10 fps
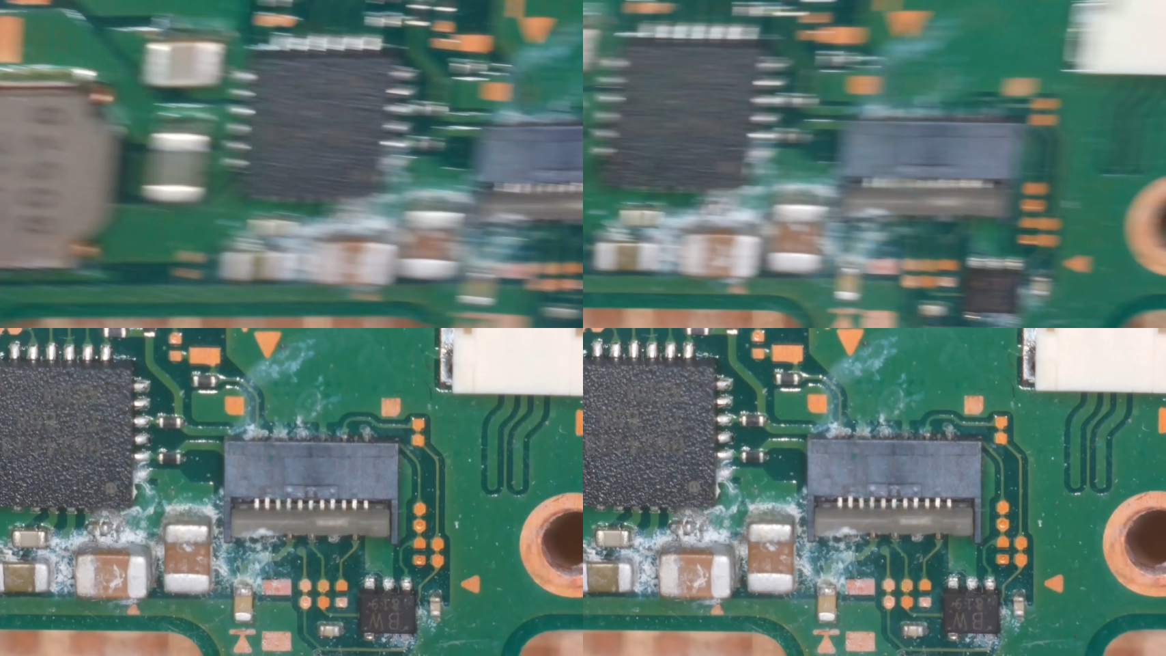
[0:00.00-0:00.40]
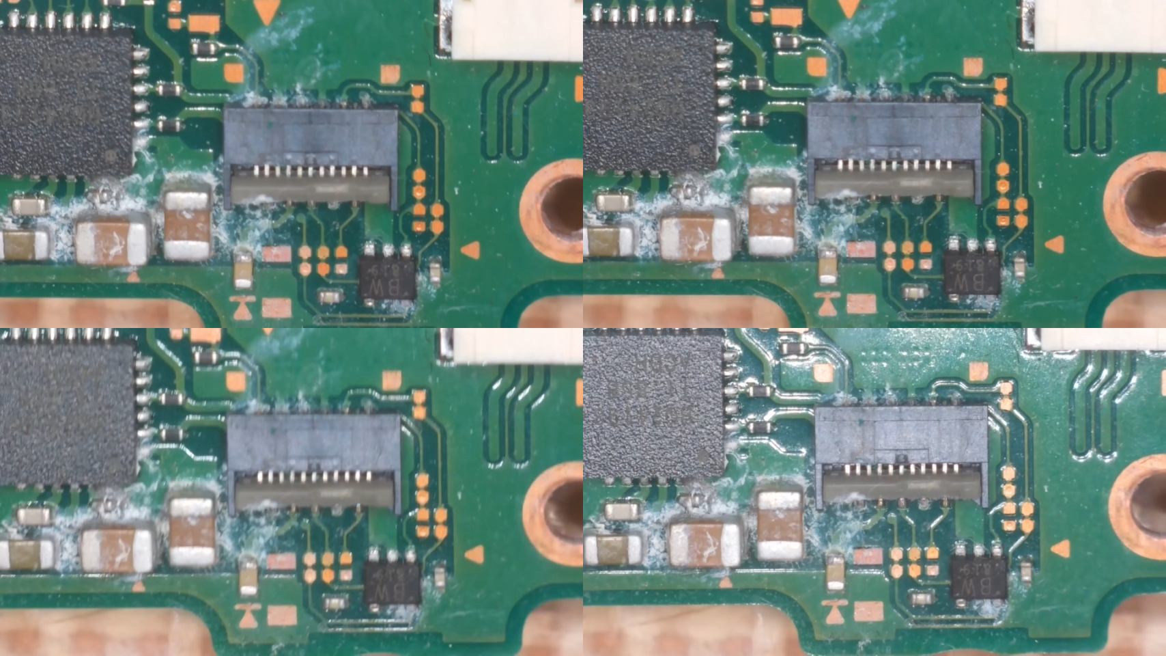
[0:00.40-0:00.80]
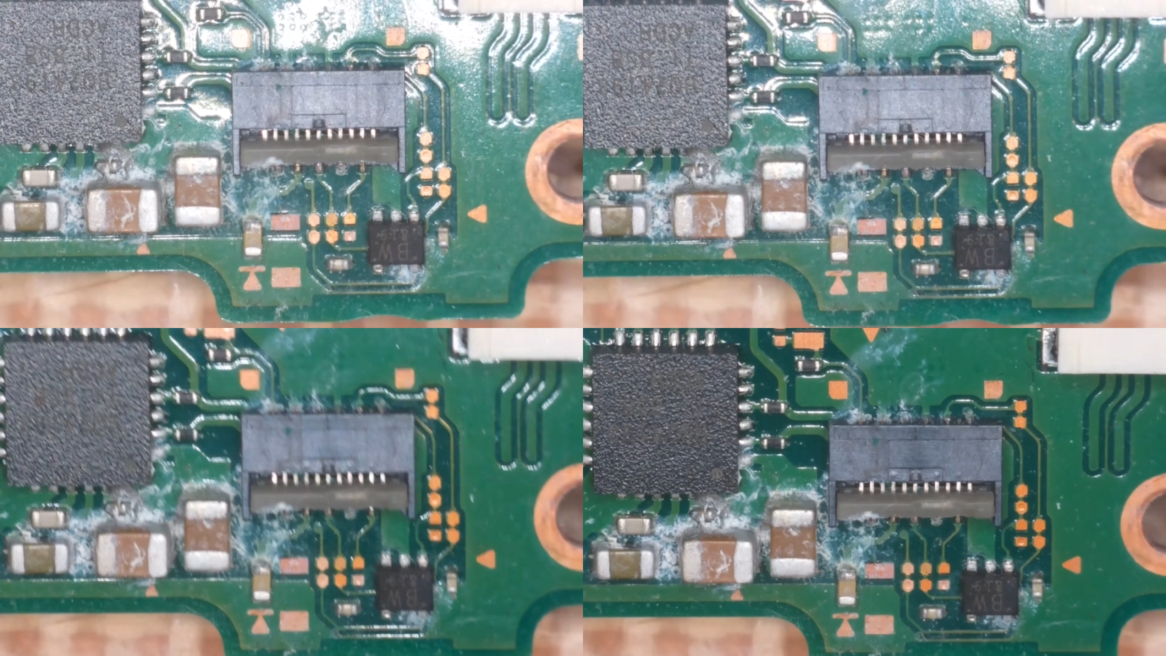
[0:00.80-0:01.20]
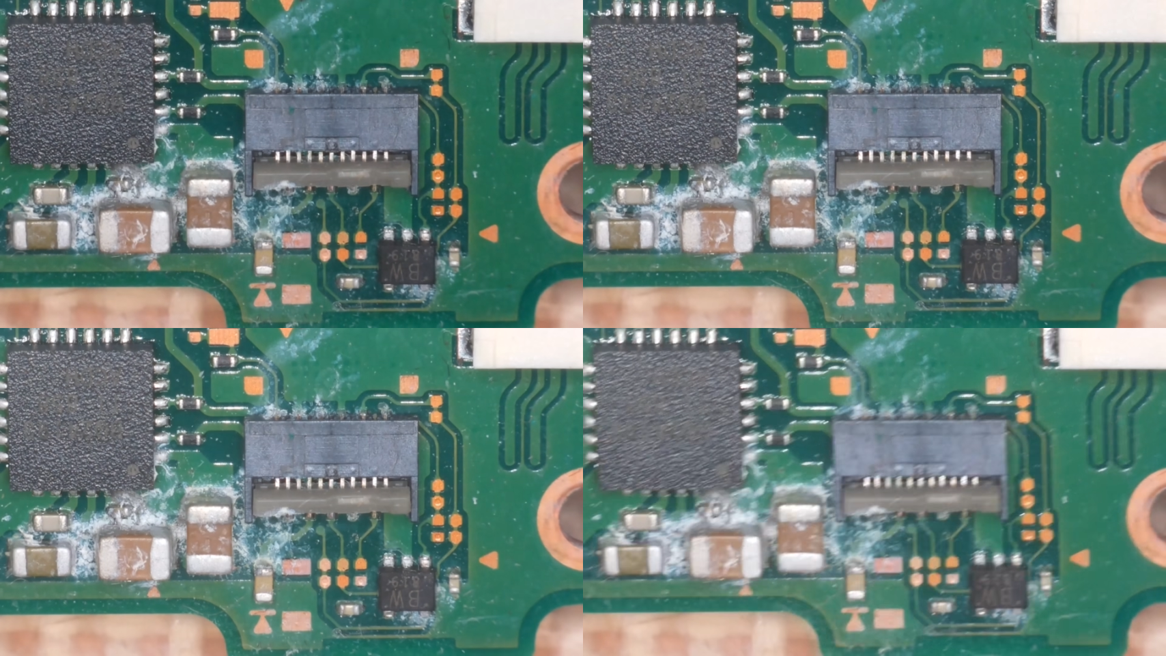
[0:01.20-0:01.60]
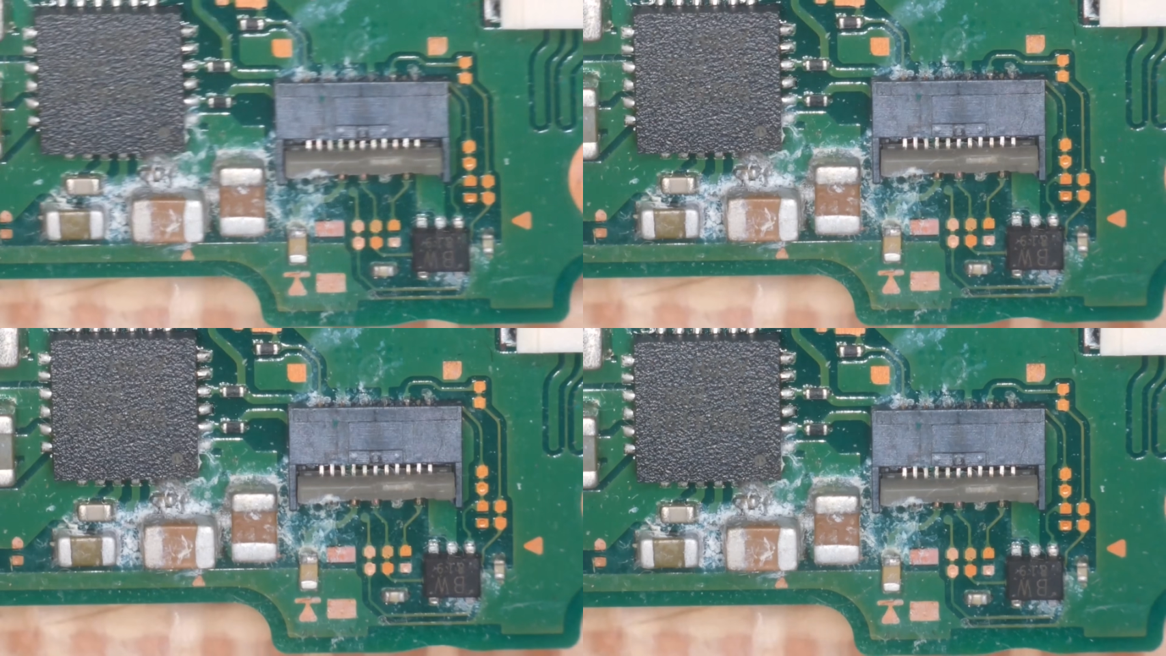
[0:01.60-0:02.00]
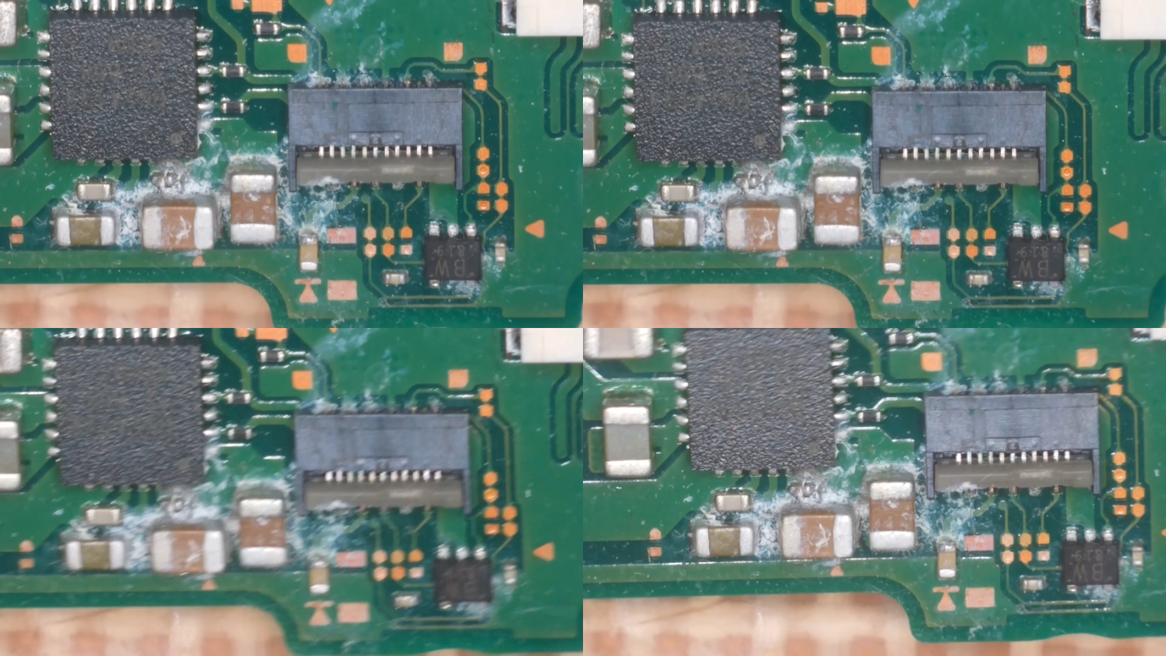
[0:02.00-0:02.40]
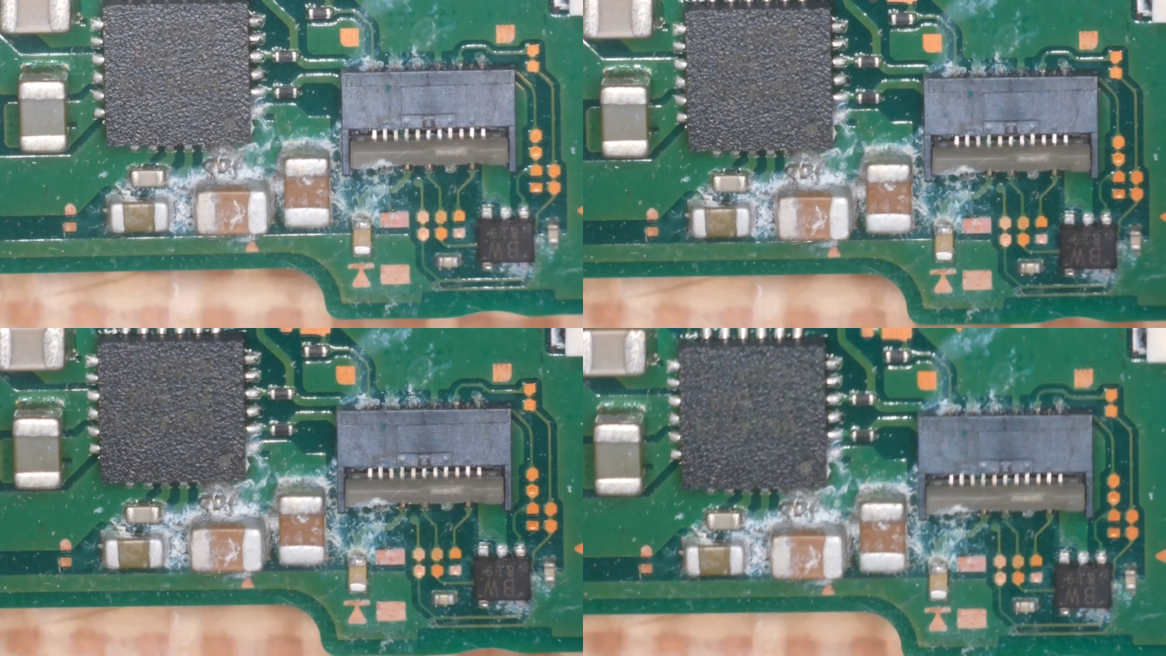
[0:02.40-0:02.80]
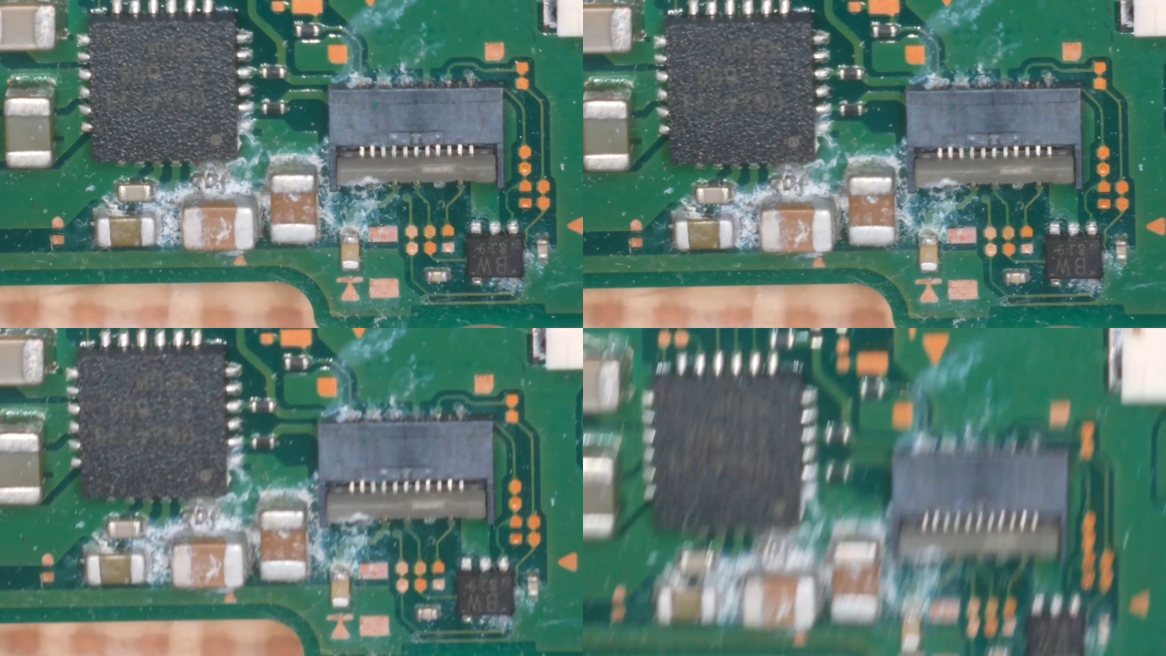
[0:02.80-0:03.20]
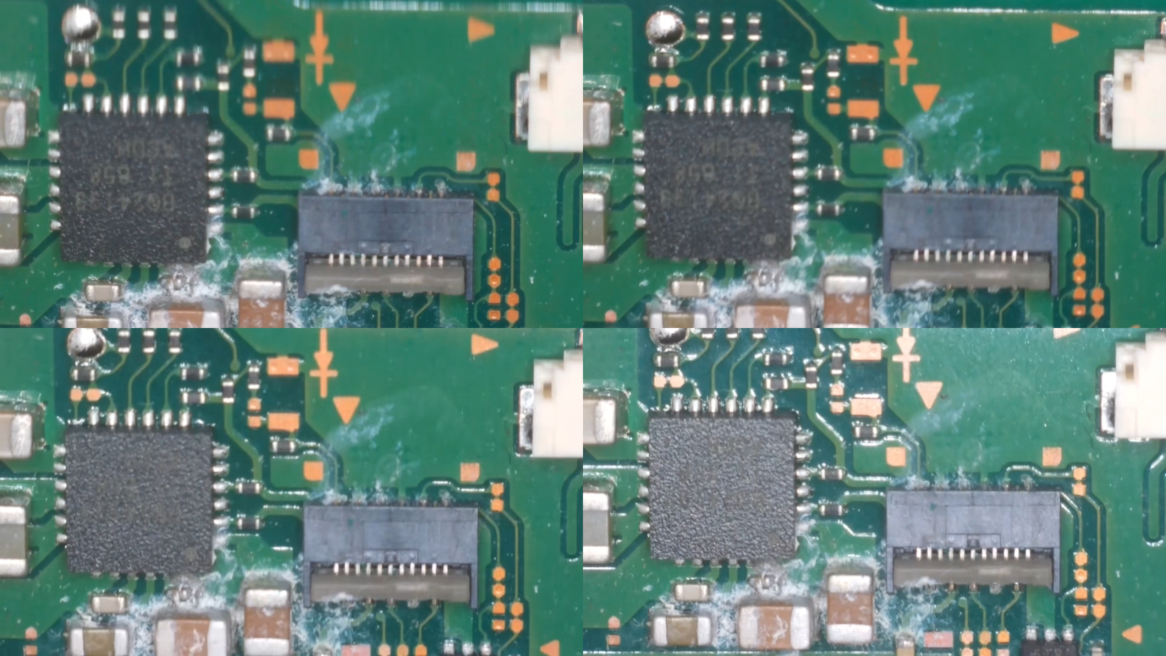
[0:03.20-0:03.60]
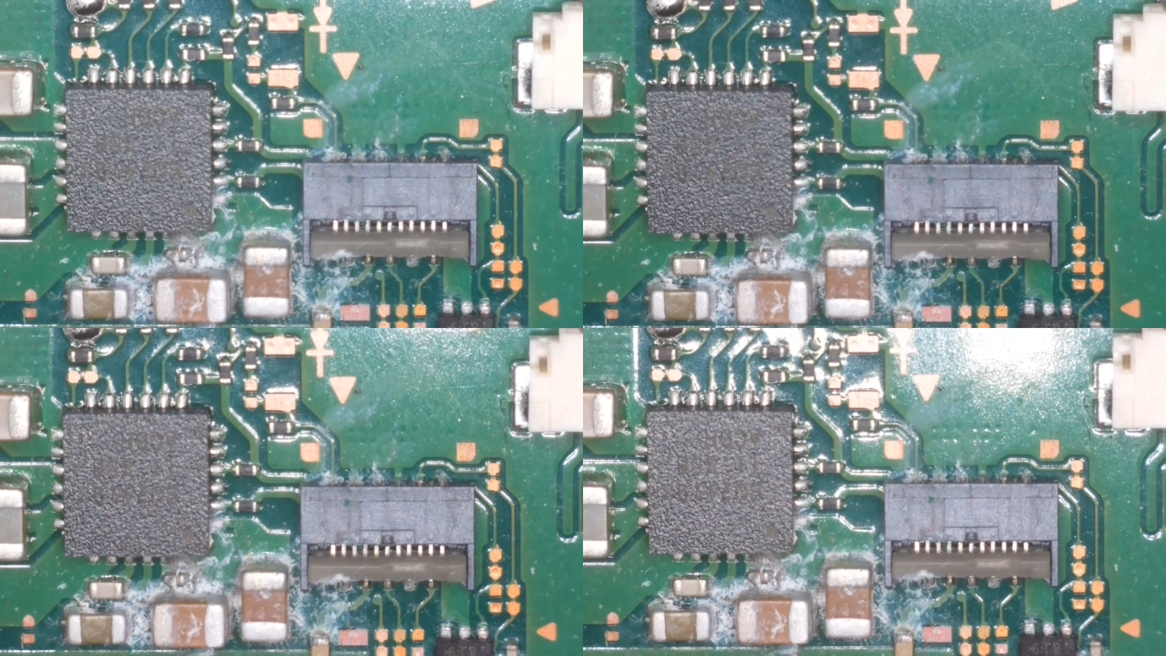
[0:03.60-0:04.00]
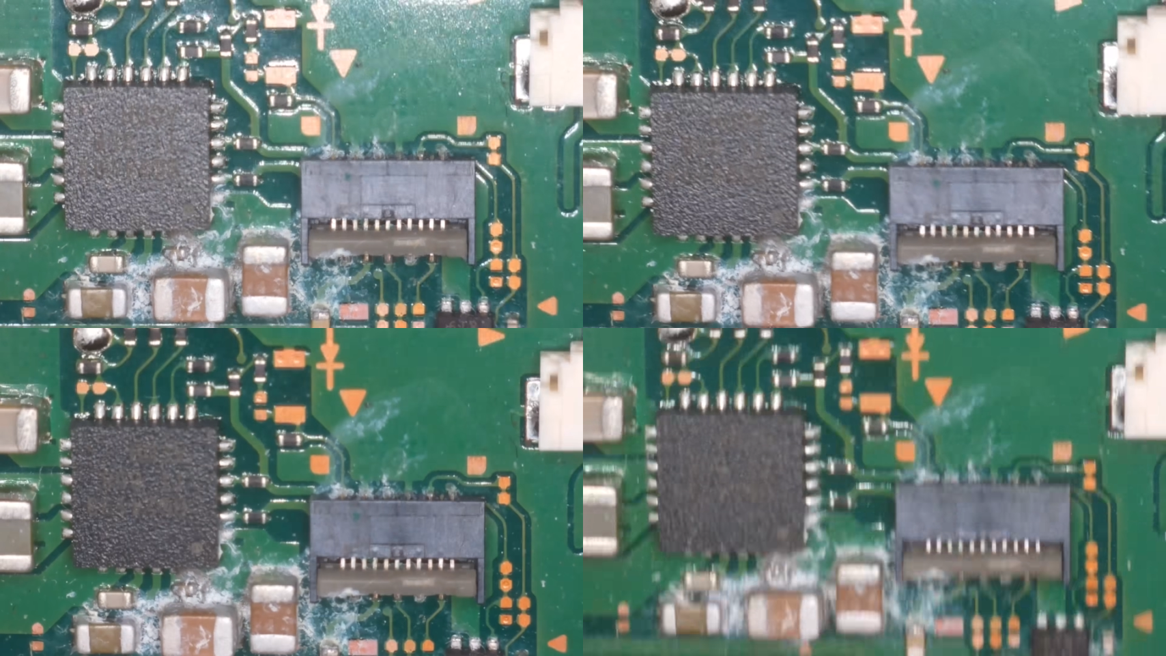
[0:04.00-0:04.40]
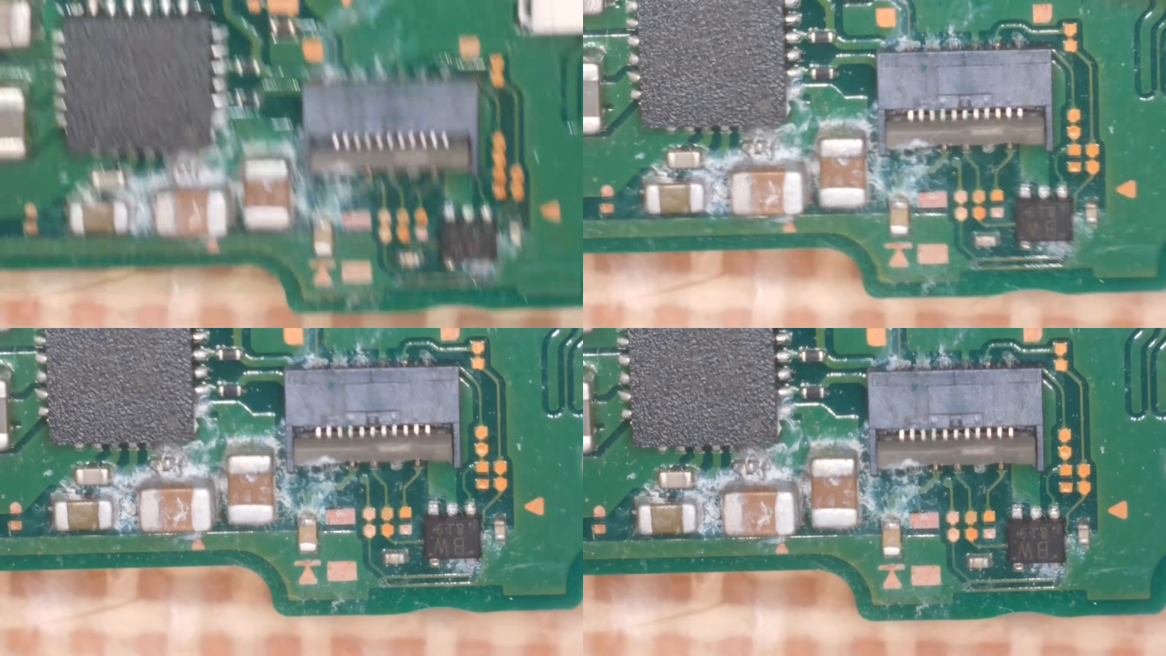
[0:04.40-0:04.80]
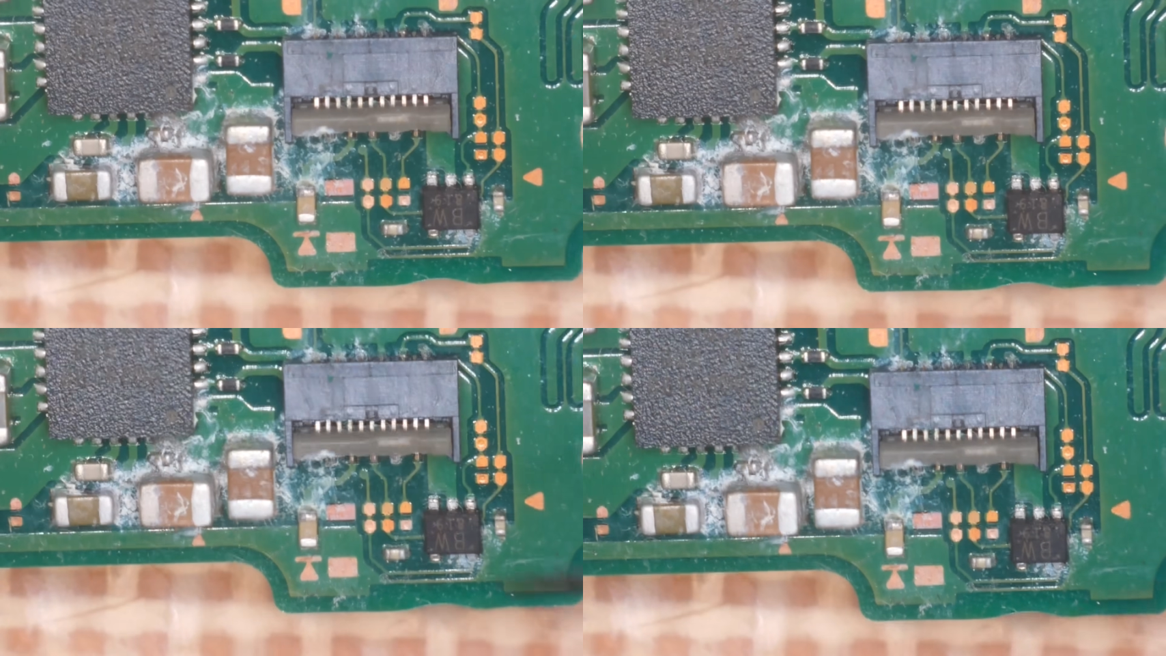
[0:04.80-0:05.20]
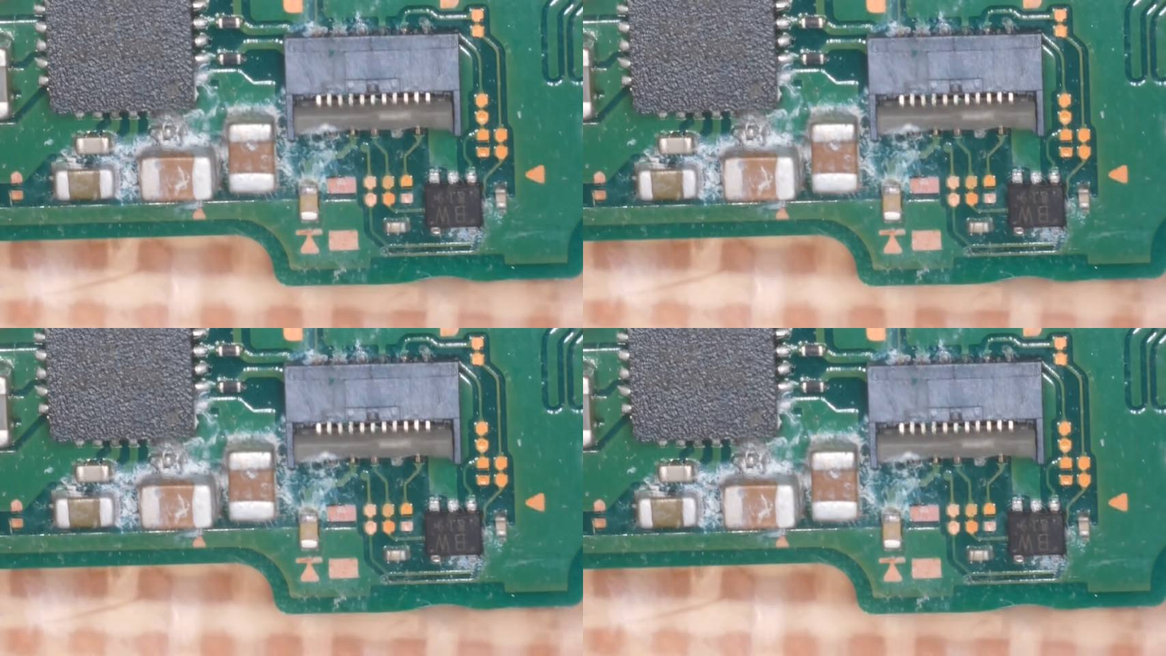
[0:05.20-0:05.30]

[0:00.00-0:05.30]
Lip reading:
No face is visible, so there are no lips to read.